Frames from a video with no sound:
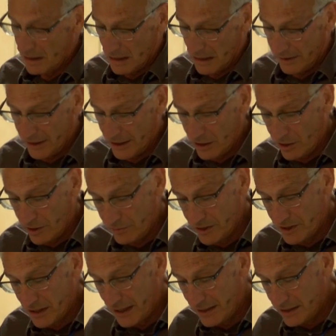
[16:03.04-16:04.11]
And The
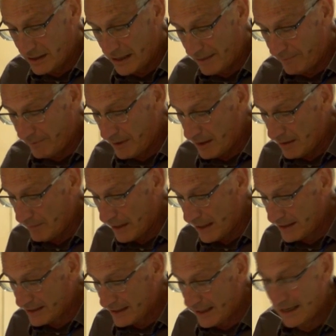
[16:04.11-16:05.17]
Economist ended up by
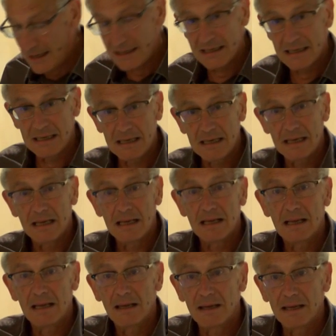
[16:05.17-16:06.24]
saying,
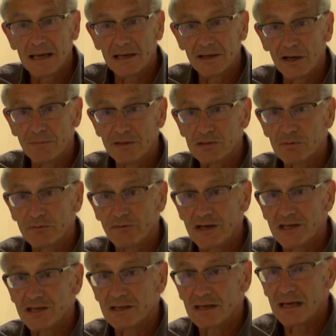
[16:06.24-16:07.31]
the economics
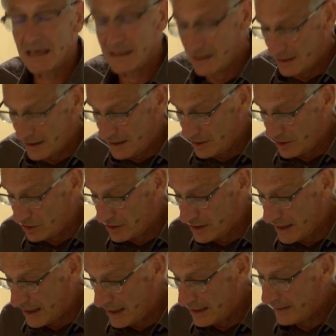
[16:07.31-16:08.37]
profession as it is
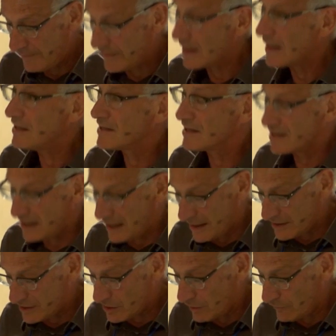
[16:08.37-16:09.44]
today is a
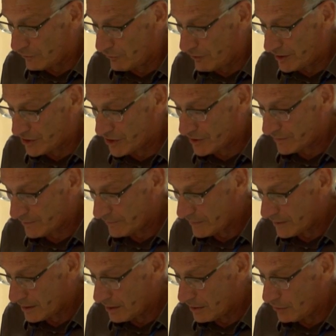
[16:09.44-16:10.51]
science of the rich.
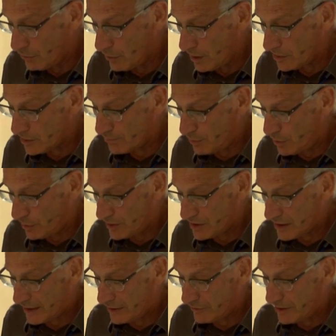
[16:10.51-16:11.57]
The world's poorest
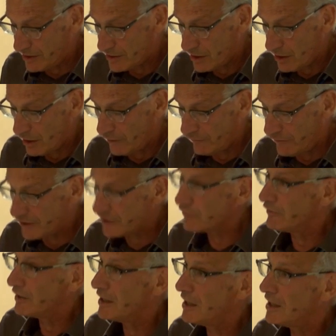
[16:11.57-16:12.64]
countries are
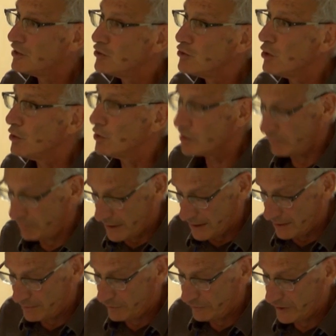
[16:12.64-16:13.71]
effectively ignored by the
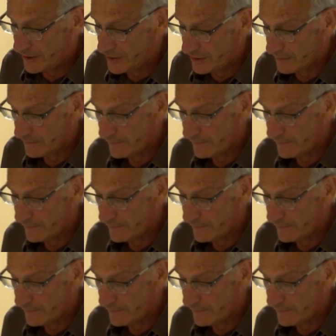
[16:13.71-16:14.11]
profession.